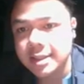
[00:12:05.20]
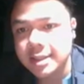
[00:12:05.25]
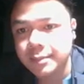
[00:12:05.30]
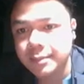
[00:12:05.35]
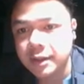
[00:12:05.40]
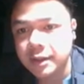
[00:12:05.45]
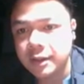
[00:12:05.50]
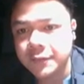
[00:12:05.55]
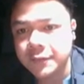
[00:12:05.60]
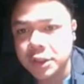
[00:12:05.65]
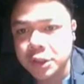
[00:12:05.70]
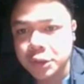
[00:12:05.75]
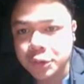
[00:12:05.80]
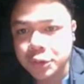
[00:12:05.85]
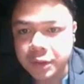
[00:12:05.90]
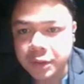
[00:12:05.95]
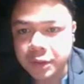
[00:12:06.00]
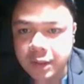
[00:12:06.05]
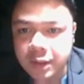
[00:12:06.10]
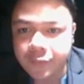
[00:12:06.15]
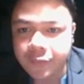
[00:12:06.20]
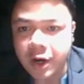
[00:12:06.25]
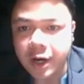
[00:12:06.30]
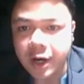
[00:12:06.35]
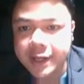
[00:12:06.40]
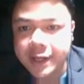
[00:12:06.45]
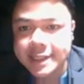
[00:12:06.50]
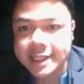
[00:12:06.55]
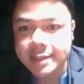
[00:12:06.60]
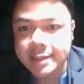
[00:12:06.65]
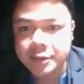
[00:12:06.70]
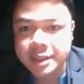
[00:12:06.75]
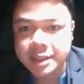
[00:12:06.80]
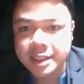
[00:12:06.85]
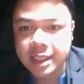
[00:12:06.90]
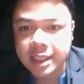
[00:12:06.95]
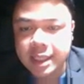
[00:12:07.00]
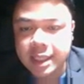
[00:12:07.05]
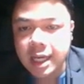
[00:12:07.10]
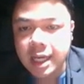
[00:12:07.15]
visual, voice, and music,
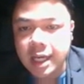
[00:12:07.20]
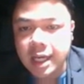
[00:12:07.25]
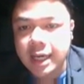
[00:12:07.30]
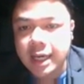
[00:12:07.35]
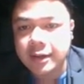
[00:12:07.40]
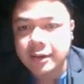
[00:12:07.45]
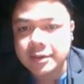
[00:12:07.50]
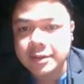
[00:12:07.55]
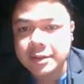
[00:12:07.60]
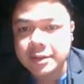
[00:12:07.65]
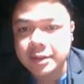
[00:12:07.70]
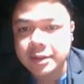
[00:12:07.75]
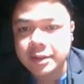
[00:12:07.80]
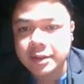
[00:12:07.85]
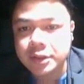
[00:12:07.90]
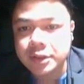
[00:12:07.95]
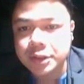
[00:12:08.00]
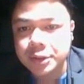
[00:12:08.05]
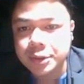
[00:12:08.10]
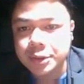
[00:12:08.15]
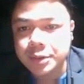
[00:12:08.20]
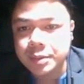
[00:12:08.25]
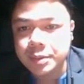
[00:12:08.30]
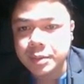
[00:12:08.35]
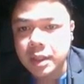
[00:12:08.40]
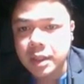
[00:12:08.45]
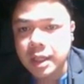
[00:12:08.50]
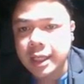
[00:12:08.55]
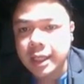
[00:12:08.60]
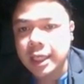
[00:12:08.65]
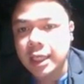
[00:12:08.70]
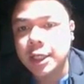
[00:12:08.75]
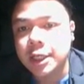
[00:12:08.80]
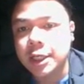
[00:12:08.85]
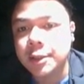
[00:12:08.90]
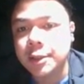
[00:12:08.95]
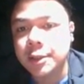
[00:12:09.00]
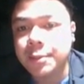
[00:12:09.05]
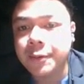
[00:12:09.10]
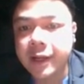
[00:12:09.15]
and also to
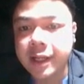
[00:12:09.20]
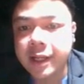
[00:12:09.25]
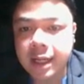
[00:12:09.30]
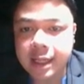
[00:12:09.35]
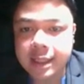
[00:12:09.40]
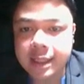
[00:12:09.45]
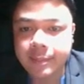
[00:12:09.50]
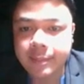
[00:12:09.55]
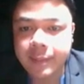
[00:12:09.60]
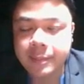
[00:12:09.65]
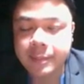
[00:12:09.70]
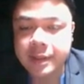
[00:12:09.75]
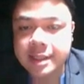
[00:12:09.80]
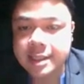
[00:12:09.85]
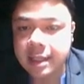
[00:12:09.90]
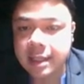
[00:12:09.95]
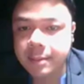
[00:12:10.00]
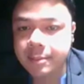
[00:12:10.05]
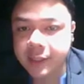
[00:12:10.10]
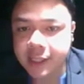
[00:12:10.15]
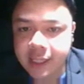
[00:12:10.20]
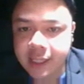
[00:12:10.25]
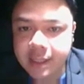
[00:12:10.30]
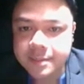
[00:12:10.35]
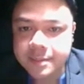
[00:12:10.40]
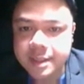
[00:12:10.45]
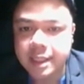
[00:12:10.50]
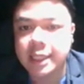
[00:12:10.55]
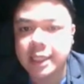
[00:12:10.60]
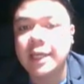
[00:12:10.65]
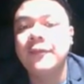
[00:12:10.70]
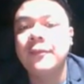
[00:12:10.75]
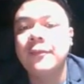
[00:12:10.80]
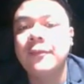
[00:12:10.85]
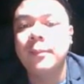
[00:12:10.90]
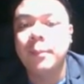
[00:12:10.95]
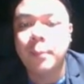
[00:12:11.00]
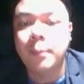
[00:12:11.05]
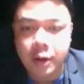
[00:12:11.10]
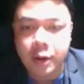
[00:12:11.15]
incorporate now pre-training
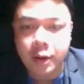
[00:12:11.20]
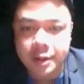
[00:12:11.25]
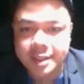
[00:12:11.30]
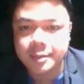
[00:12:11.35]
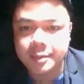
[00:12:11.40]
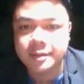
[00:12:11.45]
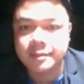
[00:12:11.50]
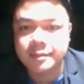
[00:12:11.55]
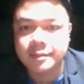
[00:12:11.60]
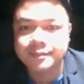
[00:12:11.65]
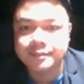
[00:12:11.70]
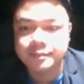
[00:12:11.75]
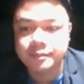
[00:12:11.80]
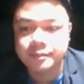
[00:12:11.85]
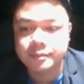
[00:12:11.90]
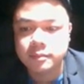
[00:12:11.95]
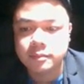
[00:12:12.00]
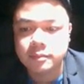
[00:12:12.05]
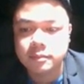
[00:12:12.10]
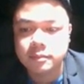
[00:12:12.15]
motivation. Okay,